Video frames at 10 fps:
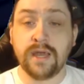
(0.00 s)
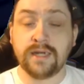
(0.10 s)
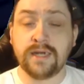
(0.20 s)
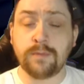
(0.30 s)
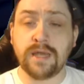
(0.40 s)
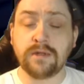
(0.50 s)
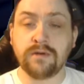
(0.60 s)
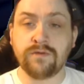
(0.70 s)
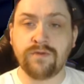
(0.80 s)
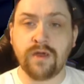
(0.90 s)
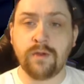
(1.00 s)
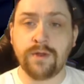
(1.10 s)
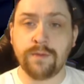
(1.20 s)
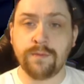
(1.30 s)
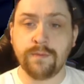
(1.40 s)
He steps out into the road,
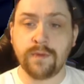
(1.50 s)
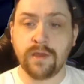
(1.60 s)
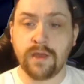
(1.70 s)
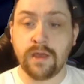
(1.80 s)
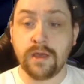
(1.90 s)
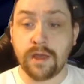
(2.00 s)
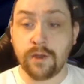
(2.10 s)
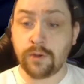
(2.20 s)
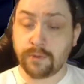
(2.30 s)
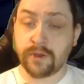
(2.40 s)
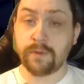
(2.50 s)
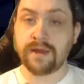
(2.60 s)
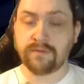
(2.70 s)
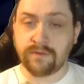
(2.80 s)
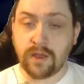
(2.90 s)
and who should be coming
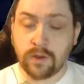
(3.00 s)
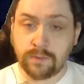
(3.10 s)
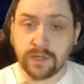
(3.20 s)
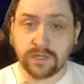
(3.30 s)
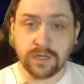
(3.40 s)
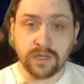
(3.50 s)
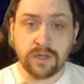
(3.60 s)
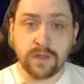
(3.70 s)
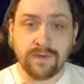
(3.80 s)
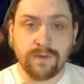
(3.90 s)
down the road but the